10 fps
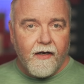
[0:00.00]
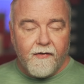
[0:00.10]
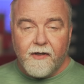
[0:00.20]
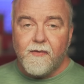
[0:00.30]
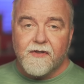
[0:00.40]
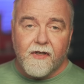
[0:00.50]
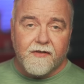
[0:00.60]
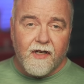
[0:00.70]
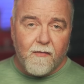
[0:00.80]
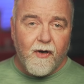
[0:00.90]
This
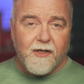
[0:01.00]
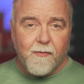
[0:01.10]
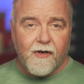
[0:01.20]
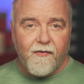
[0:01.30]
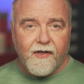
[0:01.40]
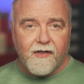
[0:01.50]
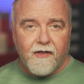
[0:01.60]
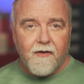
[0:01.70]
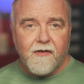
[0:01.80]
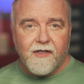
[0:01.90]
results in a much more efficient
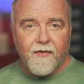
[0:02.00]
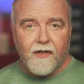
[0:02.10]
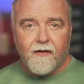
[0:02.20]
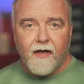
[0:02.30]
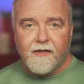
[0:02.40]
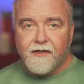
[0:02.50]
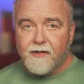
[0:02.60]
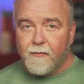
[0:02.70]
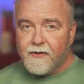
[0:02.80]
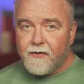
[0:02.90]
use of the underlying
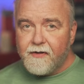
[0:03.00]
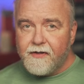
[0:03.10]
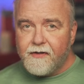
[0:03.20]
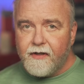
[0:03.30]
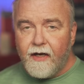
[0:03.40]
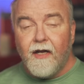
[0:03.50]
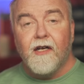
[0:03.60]
system resources,